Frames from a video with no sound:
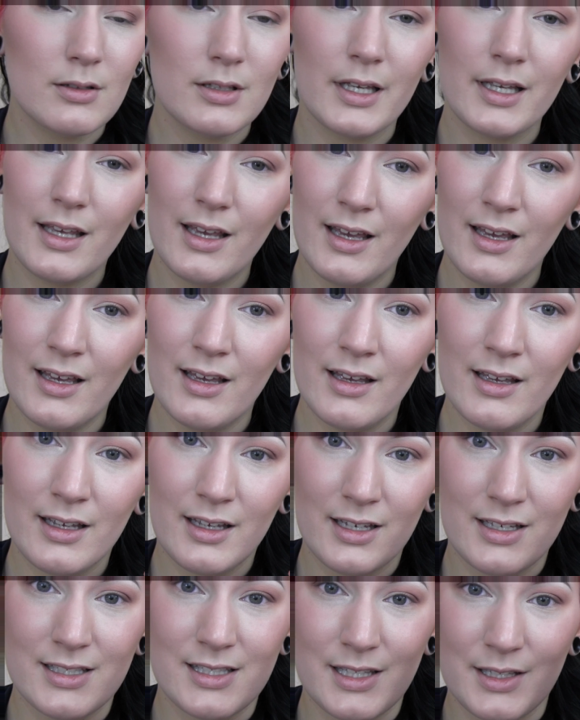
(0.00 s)
I was
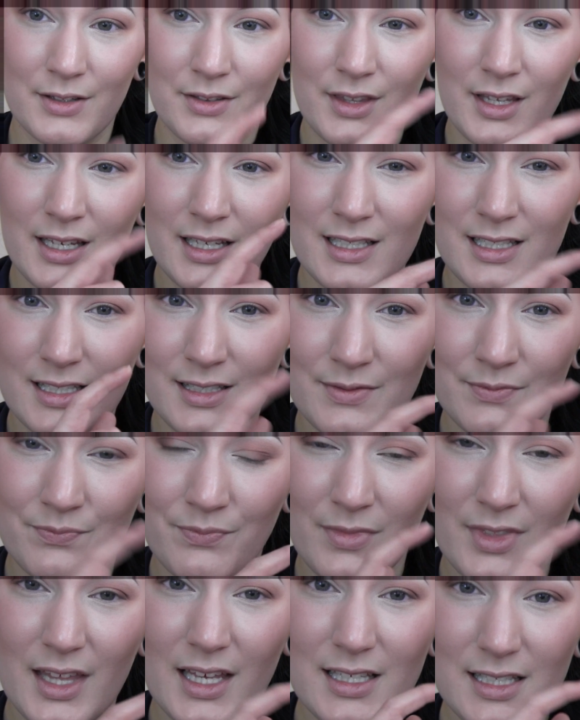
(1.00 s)
like, because the
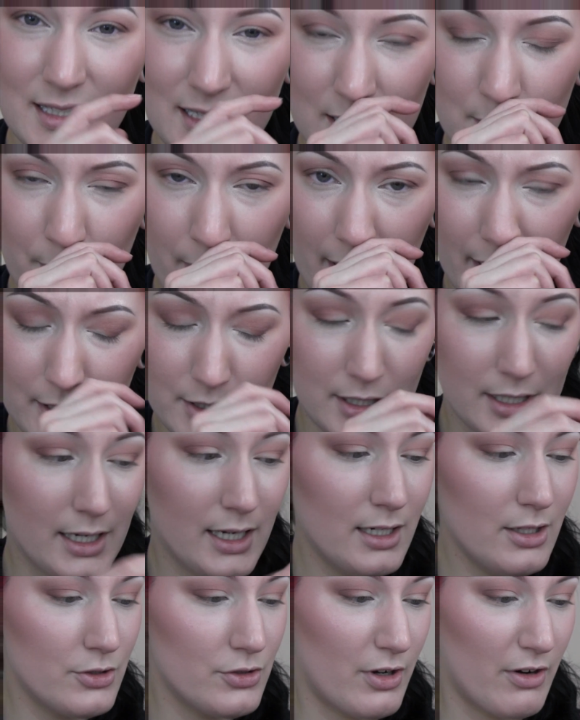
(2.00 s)
things in this packaging
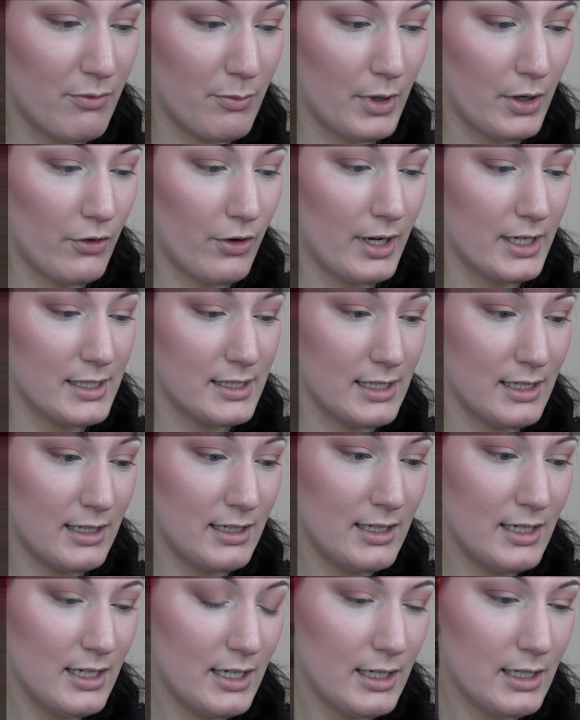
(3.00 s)
kind of drove me
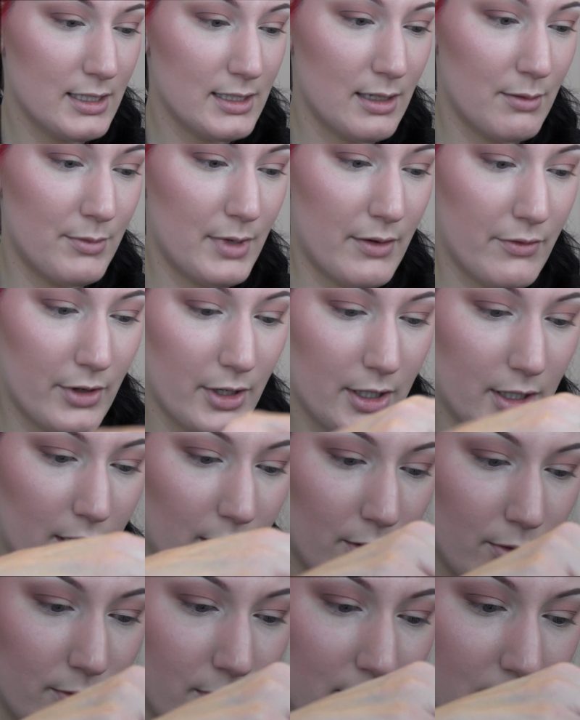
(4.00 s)
crazy because I'm never going
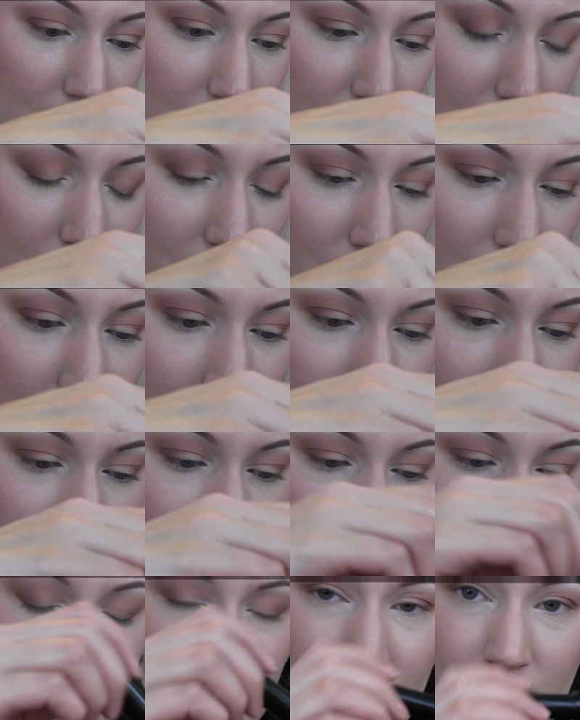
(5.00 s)
to use this little
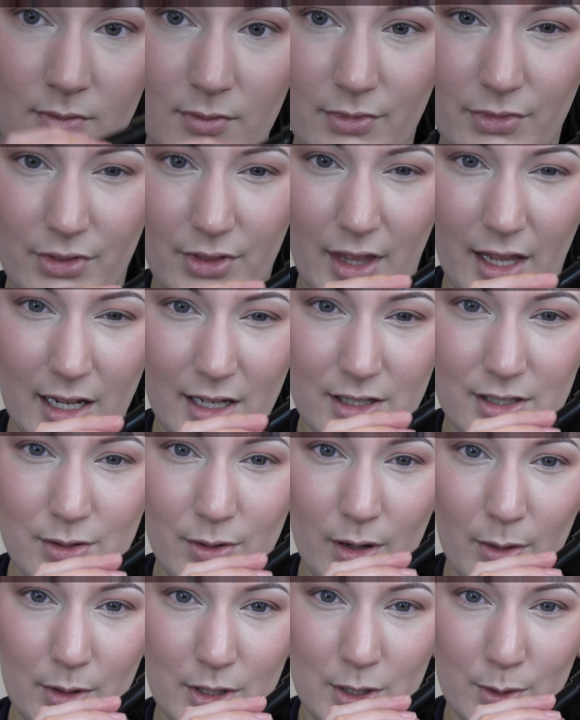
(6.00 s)
thing,
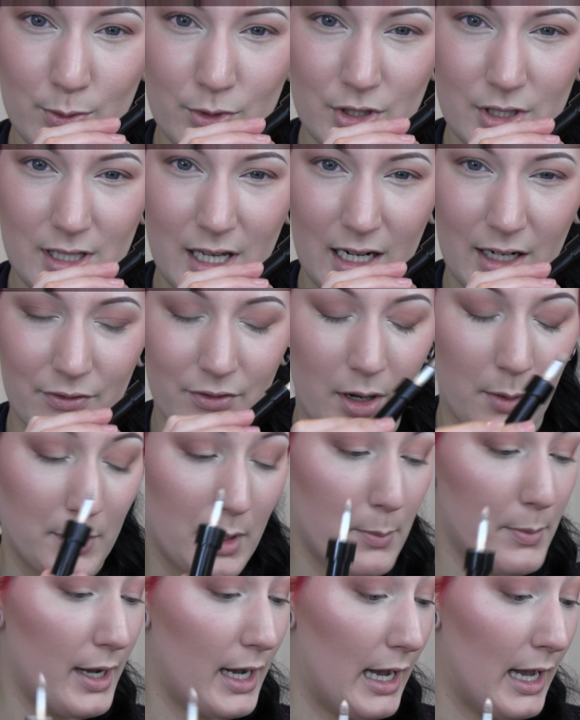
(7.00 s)
so I wish it would just kind of come
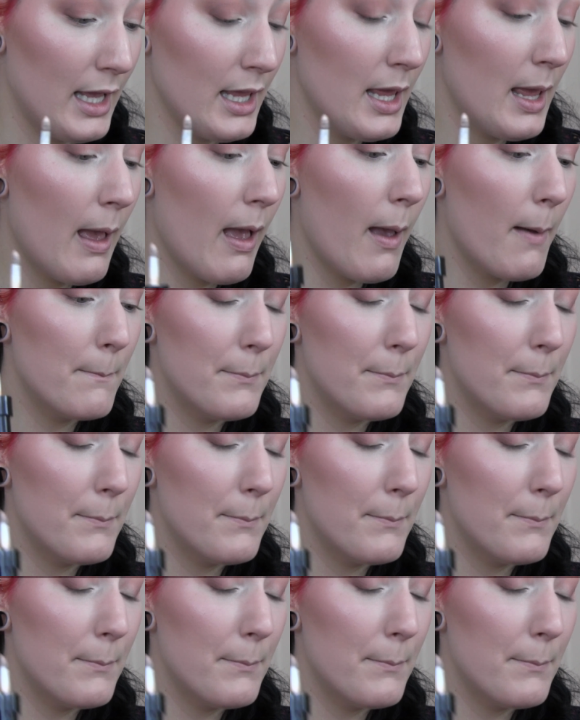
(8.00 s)
in a pot.